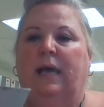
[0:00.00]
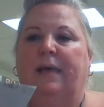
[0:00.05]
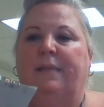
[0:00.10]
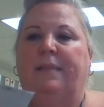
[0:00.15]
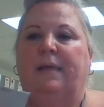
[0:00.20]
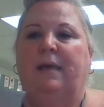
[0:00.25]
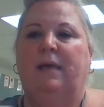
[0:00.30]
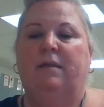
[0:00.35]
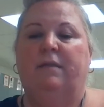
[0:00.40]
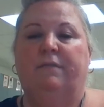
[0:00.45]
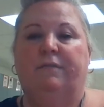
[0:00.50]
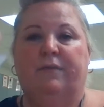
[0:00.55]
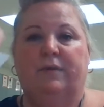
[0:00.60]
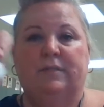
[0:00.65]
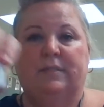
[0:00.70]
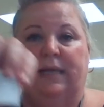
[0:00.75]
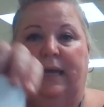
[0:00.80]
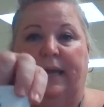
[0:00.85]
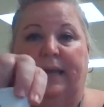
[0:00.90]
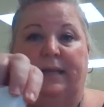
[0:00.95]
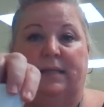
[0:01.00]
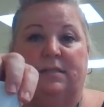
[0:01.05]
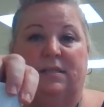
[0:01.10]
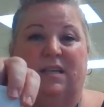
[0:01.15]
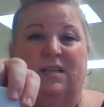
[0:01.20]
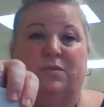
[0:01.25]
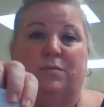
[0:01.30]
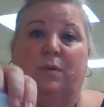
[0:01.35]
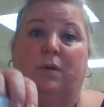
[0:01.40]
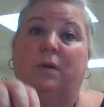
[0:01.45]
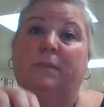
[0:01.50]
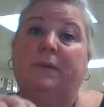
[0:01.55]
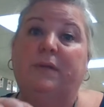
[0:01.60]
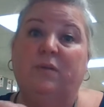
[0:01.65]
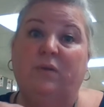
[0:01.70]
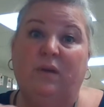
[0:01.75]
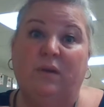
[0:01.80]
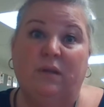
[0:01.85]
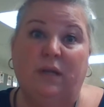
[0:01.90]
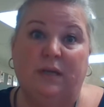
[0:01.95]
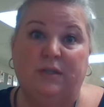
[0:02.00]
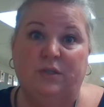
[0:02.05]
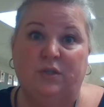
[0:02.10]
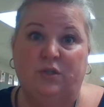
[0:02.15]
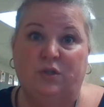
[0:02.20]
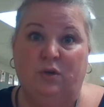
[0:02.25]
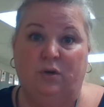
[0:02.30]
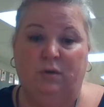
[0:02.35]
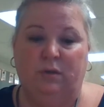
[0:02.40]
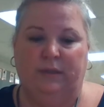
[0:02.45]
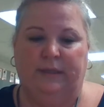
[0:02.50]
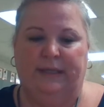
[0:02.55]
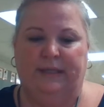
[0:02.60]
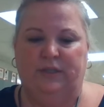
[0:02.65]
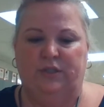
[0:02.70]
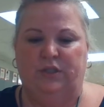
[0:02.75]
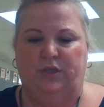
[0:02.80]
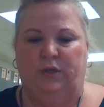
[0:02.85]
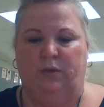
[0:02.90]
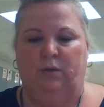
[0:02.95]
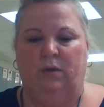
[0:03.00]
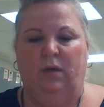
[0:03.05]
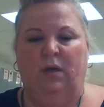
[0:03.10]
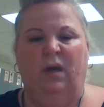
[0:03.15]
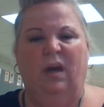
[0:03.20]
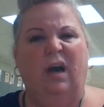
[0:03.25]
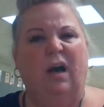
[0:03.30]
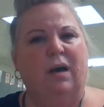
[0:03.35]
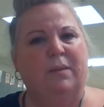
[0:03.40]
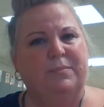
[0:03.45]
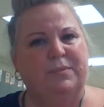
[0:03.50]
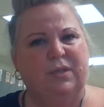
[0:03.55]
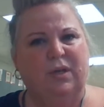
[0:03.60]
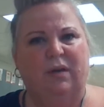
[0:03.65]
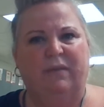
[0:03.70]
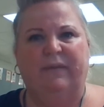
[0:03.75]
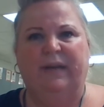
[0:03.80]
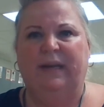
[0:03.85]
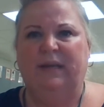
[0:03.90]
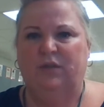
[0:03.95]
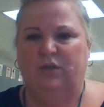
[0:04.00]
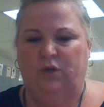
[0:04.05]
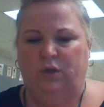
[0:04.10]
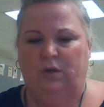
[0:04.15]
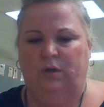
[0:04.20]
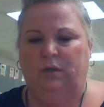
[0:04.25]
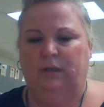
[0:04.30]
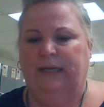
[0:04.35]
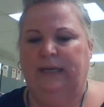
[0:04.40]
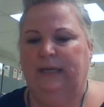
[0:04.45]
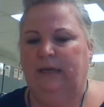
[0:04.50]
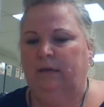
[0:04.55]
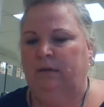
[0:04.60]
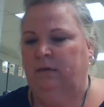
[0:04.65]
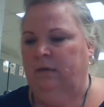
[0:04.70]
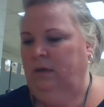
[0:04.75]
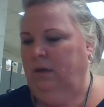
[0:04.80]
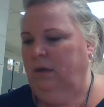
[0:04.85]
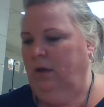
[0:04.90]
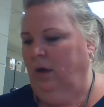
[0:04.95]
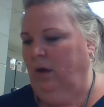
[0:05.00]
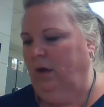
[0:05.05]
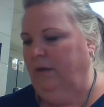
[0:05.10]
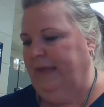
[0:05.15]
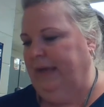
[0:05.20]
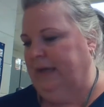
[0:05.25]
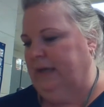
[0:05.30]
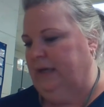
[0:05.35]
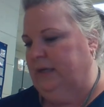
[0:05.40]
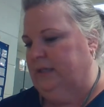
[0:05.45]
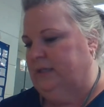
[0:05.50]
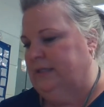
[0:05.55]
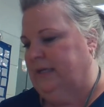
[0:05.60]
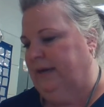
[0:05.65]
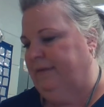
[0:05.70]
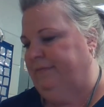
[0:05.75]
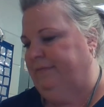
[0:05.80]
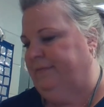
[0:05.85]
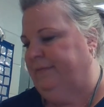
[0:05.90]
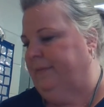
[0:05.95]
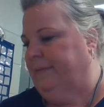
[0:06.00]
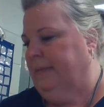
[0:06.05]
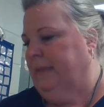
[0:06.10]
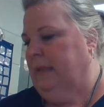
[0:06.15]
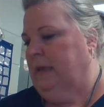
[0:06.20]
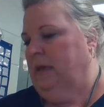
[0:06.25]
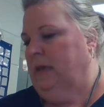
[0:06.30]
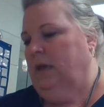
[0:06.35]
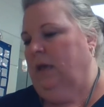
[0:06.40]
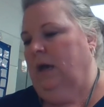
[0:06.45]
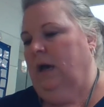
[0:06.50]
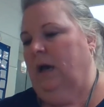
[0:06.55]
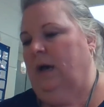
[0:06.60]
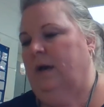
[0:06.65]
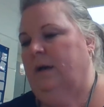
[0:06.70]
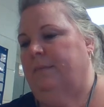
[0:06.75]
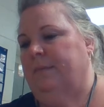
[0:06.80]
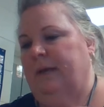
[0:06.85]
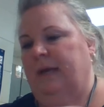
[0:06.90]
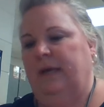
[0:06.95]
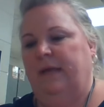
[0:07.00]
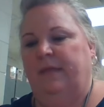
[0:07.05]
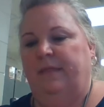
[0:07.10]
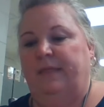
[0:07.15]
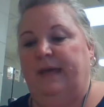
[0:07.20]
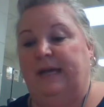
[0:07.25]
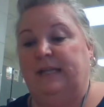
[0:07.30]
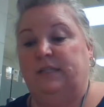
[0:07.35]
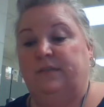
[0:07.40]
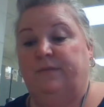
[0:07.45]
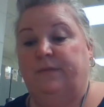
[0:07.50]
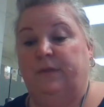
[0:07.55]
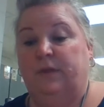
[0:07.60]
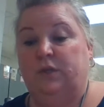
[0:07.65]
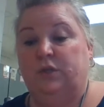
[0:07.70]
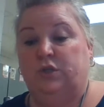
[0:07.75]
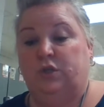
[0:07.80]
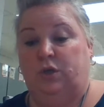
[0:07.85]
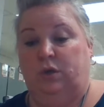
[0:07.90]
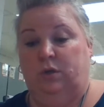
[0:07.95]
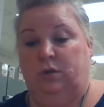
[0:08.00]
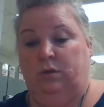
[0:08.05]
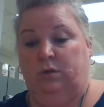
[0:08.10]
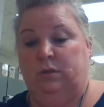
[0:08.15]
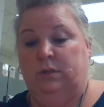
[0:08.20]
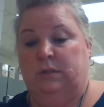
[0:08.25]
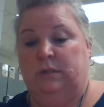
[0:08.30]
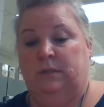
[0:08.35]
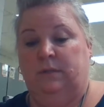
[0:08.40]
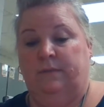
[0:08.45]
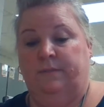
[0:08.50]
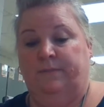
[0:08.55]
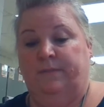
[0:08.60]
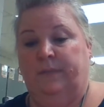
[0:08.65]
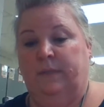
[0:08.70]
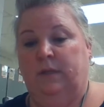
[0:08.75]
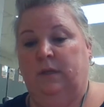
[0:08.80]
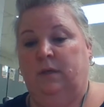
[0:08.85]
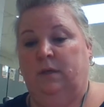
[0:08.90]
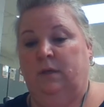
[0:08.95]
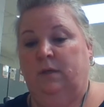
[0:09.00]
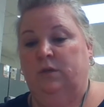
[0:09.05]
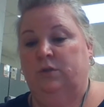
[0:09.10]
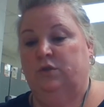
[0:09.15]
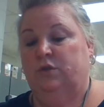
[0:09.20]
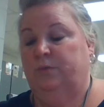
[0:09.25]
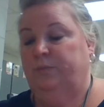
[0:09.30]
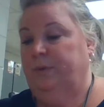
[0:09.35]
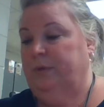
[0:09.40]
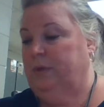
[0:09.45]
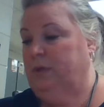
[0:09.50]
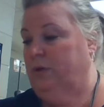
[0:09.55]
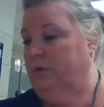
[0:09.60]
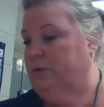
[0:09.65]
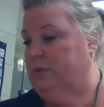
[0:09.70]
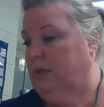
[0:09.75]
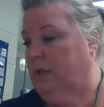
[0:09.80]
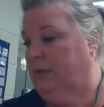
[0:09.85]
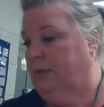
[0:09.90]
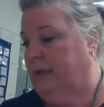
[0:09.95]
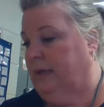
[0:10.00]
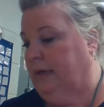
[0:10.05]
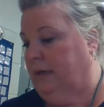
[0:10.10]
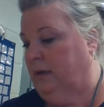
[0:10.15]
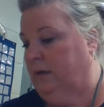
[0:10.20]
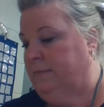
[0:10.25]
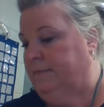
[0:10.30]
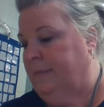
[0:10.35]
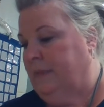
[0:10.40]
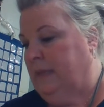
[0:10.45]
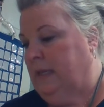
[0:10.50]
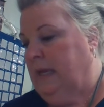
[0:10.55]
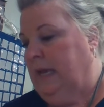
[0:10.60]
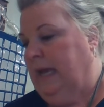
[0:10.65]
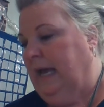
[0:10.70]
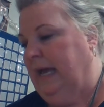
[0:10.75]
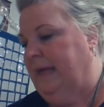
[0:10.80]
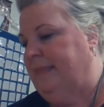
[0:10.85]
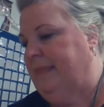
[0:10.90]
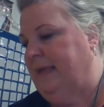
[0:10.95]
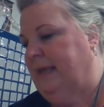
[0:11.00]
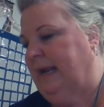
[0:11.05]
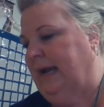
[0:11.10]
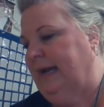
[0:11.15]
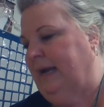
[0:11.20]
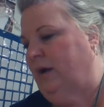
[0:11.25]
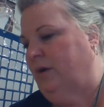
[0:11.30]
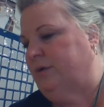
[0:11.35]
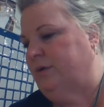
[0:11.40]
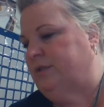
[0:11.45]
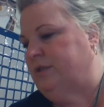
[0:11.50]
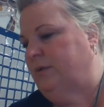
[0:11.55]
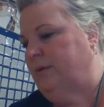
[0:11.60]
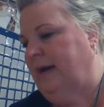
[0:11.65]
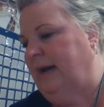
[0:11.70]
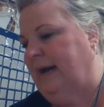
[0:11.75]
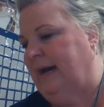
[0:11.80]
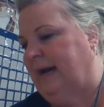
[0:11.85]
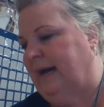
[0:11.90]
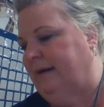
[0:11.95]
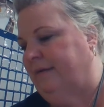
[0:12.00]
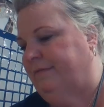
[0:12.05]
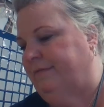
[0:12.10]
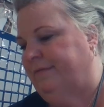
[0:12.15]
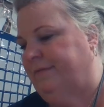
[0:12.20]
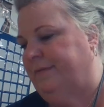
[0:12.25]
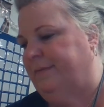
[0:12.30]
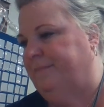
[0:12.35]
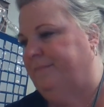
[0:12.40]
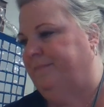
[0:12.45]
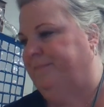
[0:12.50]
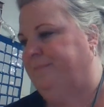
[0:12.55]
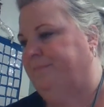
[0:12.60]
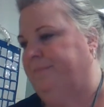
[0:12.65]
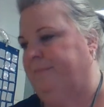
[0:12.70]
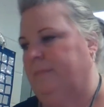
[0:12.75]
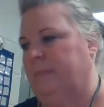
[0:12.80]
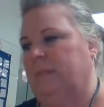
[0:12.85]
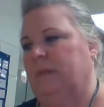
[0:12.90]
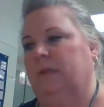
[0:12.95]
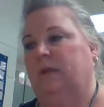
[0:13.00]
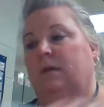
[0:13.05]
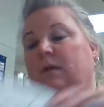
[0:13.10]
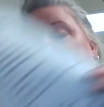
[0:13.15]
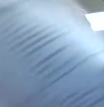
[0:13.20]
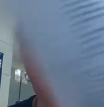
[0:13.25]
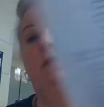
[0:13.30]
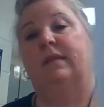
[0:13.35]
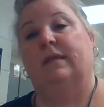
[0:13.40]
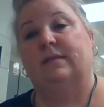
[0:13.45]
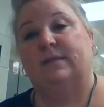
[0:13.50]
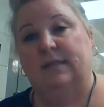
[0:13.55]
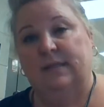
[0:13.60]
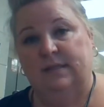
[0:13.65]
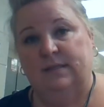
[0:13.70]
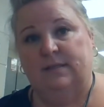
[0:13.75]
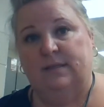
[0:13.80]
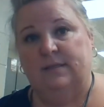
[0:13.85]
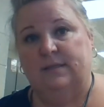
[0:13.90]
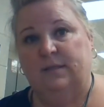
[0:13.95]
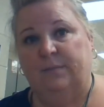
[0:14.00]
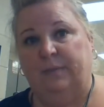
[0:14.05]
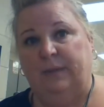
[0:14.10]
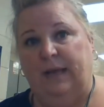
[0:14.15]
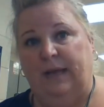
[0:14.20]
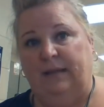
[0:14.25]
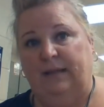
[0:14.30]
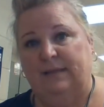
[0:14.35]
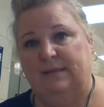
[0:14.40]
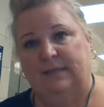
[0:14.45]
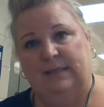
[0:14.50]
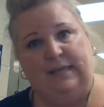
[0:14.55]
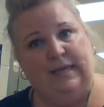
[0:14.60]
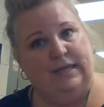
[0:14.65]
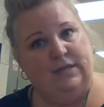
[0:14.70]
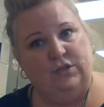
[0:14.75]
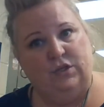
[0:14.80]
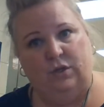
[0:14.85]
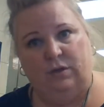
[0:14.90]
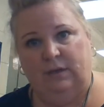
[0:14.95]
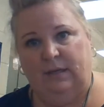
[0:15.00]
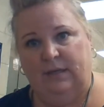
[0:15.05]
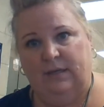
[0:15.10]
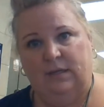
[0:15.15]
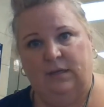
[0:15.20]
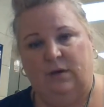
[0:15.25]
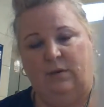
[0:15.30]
And then for science, because we're going to be doing lots of journaling too. Observing, journaling, all that good stuff. That's for the journals. So put those on there. And then I also have, this is the supply list in case you need